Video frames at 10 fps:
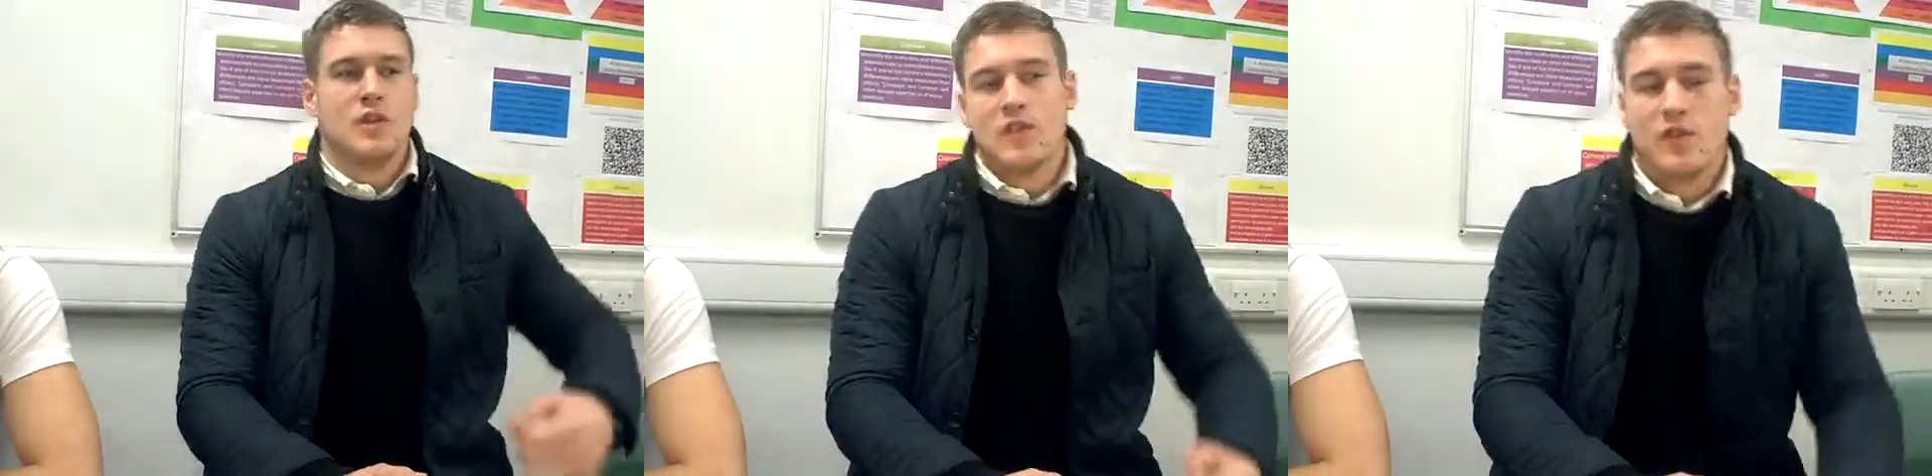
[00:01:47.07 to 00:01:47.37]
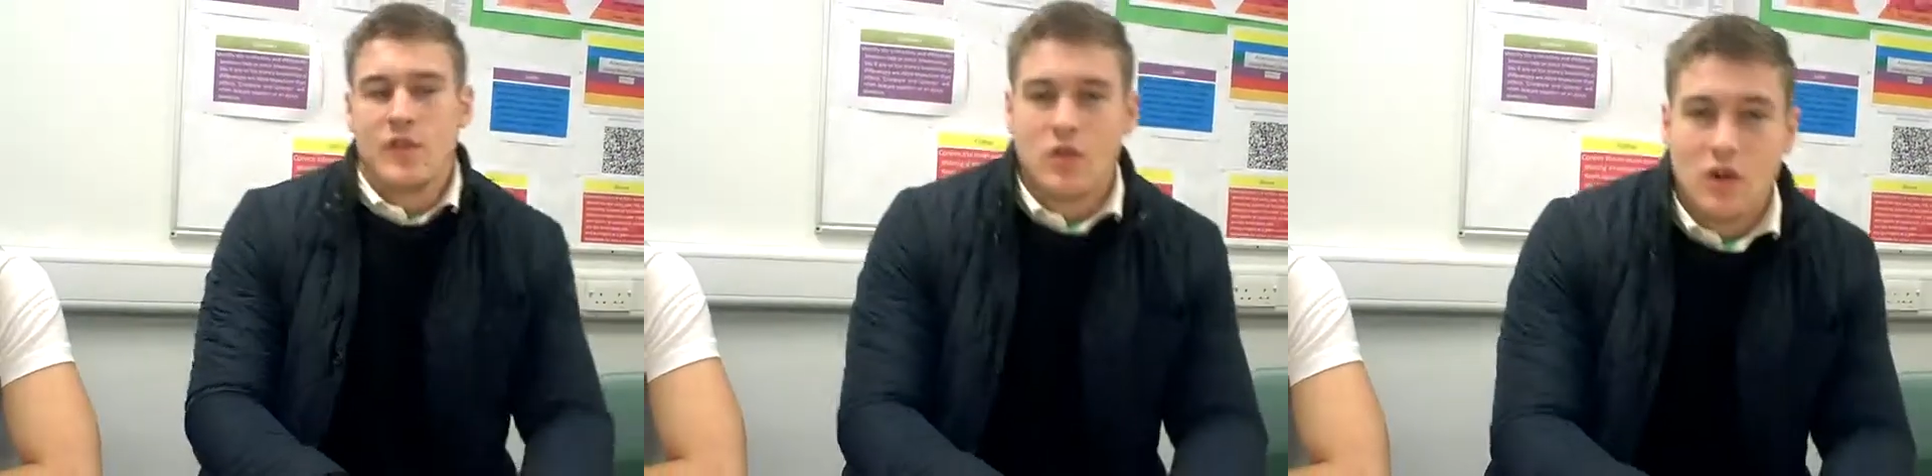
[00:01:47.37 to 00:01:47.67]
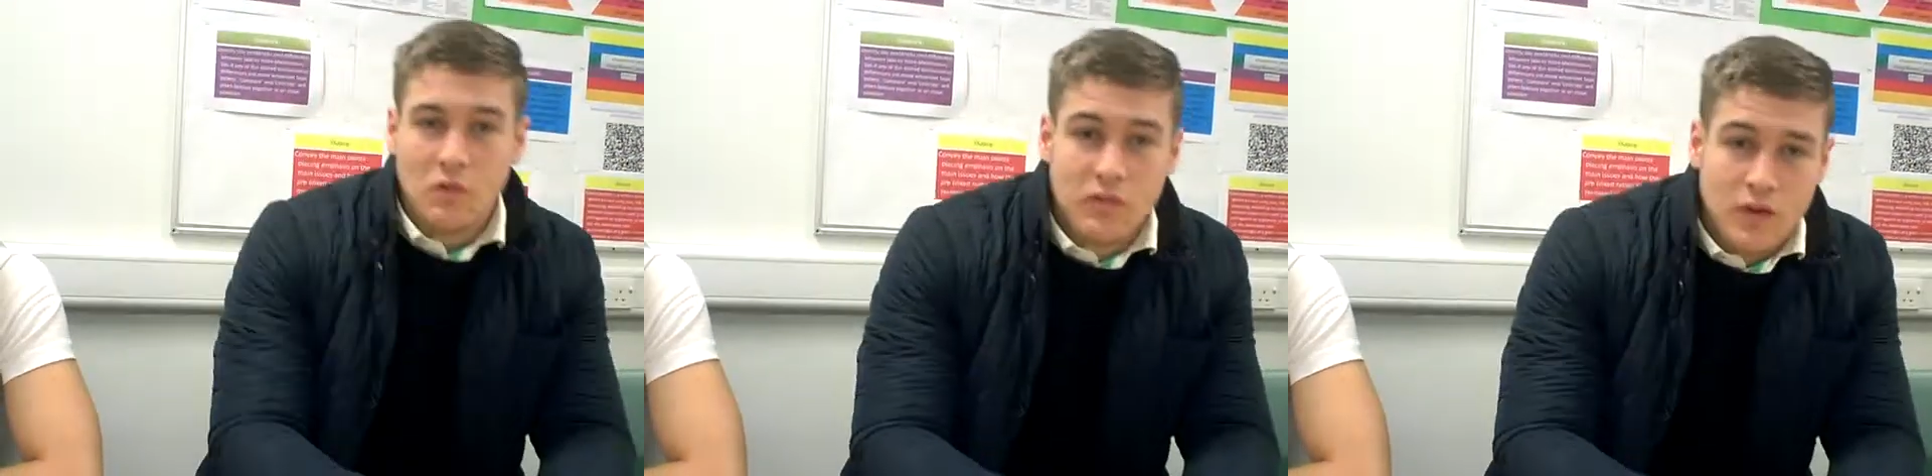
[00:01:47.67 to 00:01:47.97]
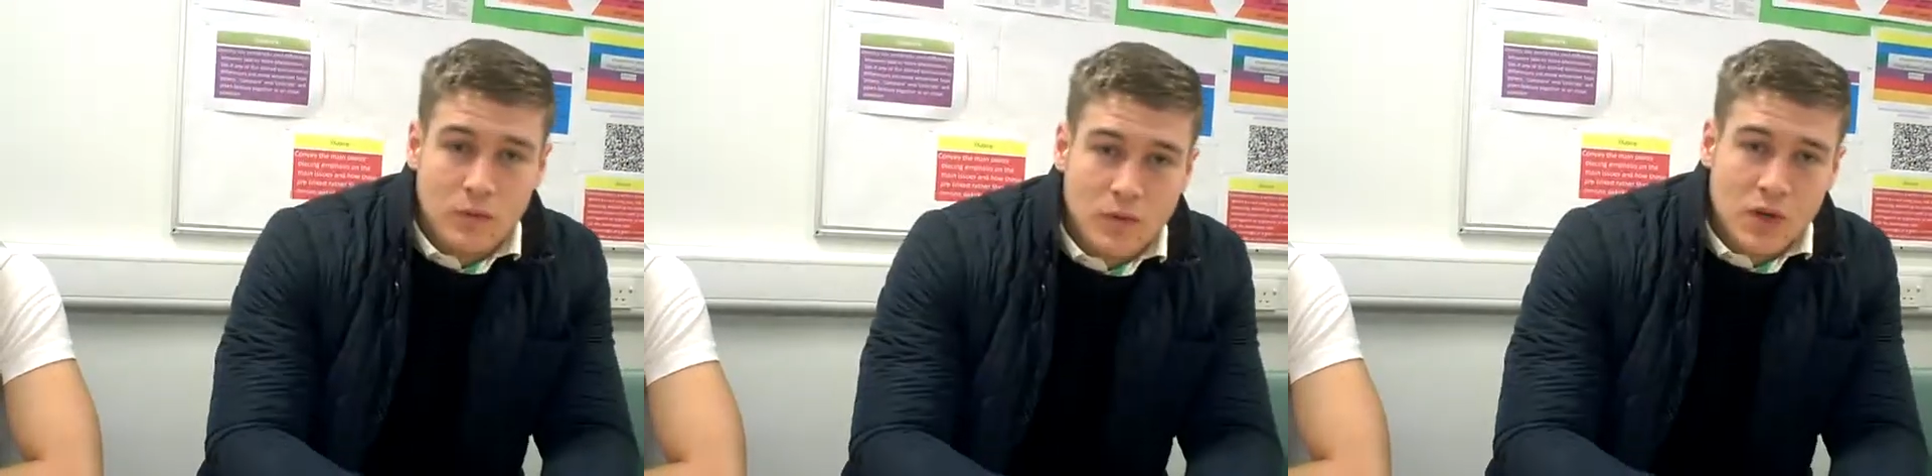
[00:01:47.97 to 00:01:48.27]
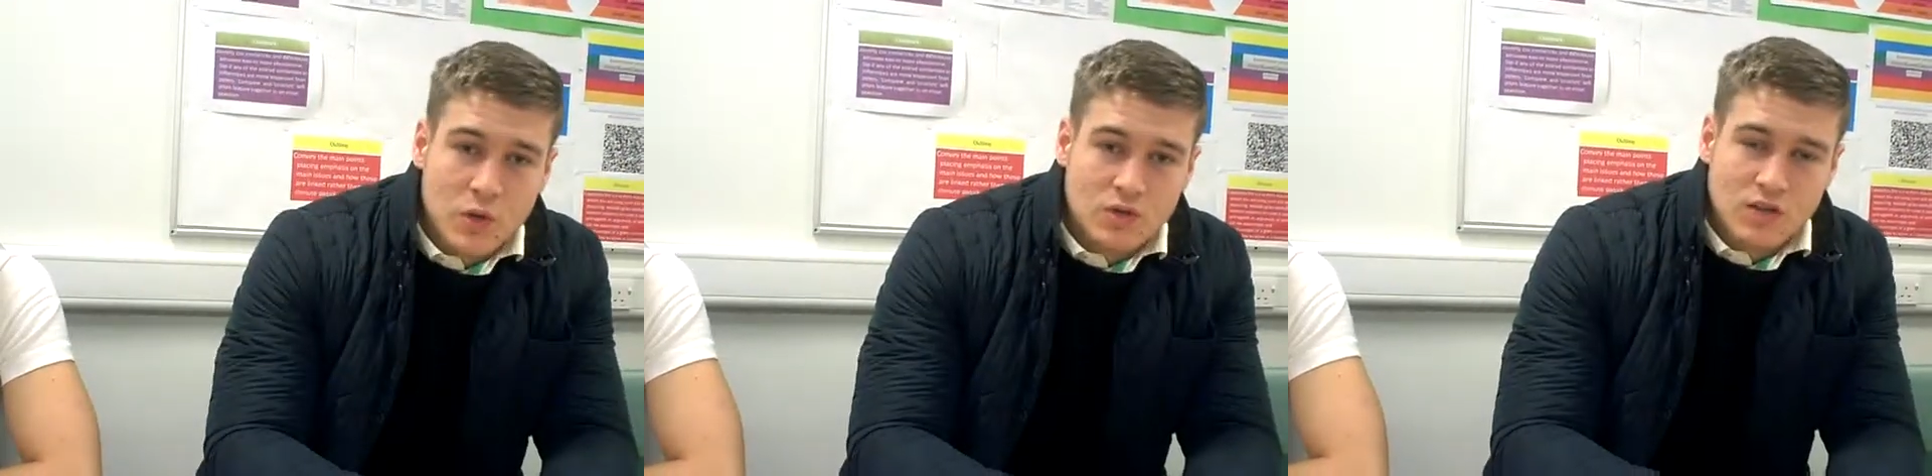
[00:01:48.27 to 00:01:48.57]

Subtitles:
If they feel confident, then you go into